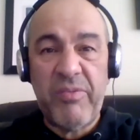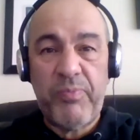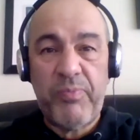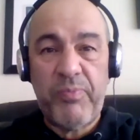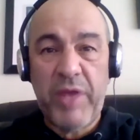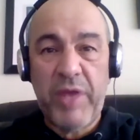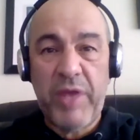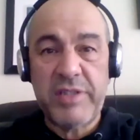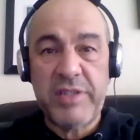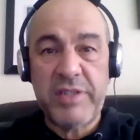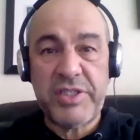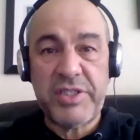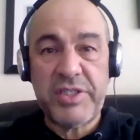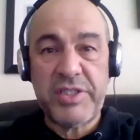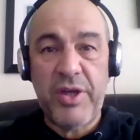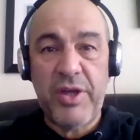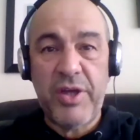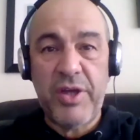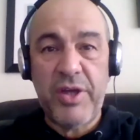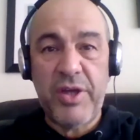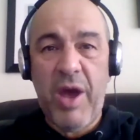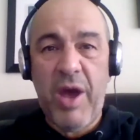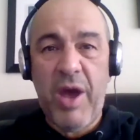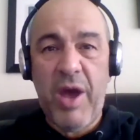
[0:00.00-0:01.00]
And
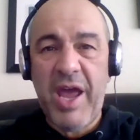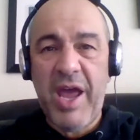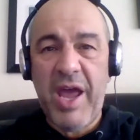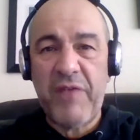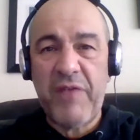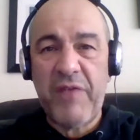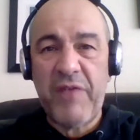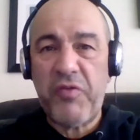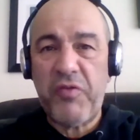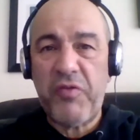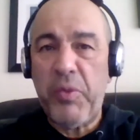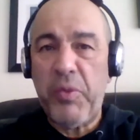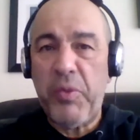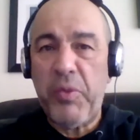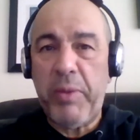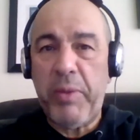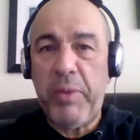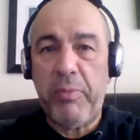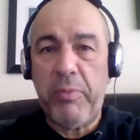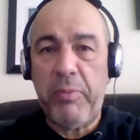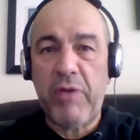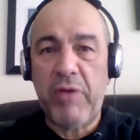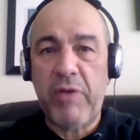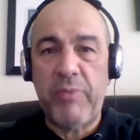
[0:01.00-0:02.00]
so I had a few
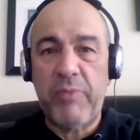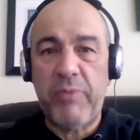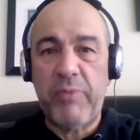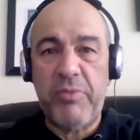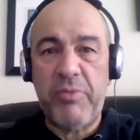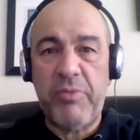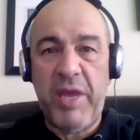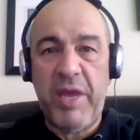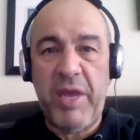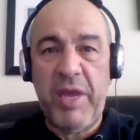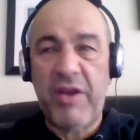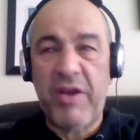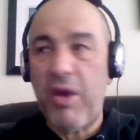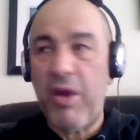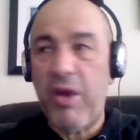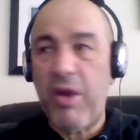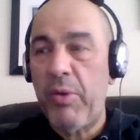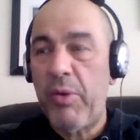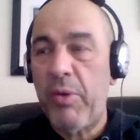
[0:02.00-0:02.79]
people come to me and go,